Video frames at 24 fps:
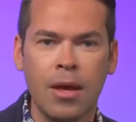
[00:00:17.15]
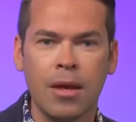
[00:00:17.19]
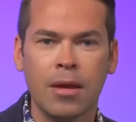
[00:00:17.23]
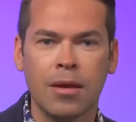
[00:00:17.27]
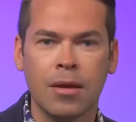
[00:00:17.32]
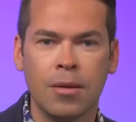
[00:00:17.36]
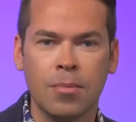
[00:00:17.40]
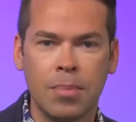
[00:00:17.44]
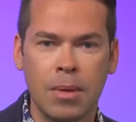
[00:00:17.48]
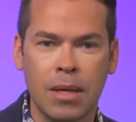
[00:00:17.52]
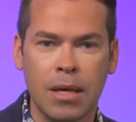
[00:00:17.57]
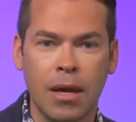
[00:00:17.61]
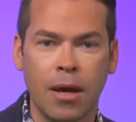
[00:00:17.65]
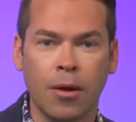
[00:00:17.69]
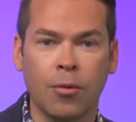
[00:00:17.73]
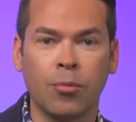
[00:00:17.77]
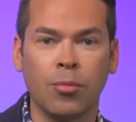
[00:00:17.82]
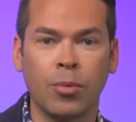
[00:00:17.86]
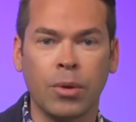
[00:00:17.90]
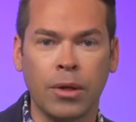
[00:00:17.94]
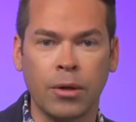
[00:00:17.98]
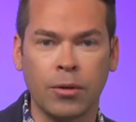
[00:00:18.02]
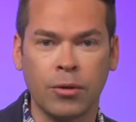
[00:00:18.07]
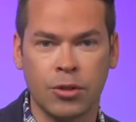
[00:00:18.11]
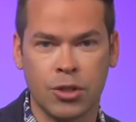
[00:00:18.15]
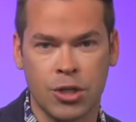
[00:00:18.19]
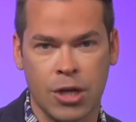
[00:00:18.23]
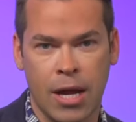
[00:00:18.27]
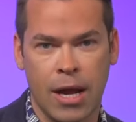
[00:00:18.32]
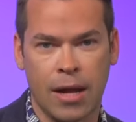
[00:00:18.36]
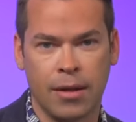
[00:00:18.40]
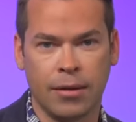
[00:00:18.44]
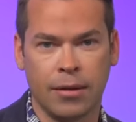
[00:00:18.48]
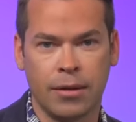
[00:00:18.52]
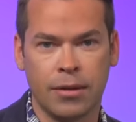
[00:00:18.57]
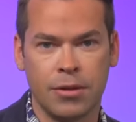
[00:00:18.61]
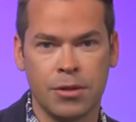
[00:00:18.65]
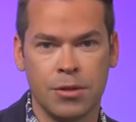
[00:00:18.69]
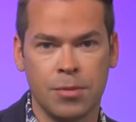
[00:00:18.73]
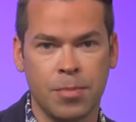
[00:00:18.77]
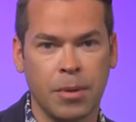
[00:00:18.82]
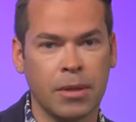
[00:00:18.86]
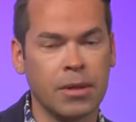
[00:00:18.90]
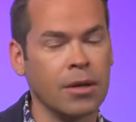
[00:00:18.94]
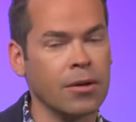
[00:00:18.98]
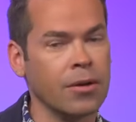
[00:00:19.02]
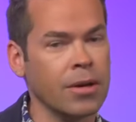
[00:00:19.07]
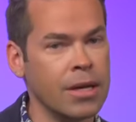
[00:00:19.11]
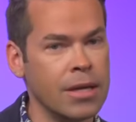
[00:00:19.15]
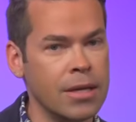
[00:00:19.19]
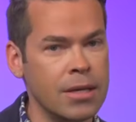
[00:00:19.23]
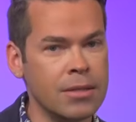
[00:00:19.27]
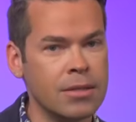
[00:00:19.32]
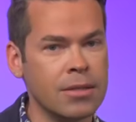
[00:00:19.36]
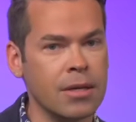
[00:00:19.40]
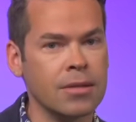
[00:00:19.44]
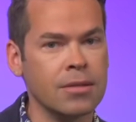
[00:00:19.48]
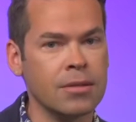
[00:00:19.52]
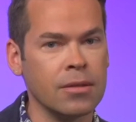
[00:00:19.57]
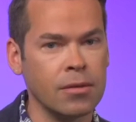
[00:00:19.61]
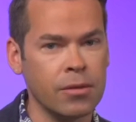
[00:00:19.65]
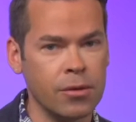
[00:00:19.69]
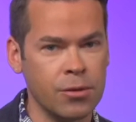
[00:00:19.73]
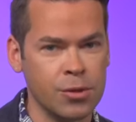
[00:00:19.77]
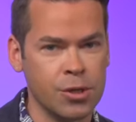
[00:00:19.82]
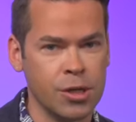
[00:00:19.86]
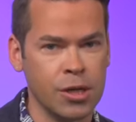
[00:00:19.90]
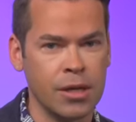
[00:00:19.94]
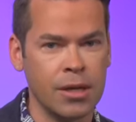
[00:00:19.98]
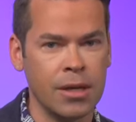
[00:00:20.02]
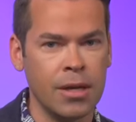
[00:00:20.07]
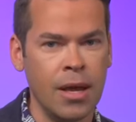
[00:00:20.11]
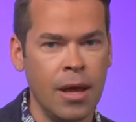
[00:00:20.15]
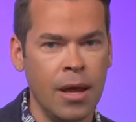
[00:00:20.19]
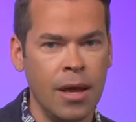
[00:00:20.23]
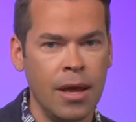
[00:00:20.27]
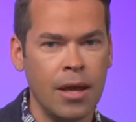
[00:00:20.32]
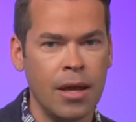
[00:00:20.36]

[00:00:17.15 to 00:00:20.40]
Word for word: can be a real challenge. But there is a solution.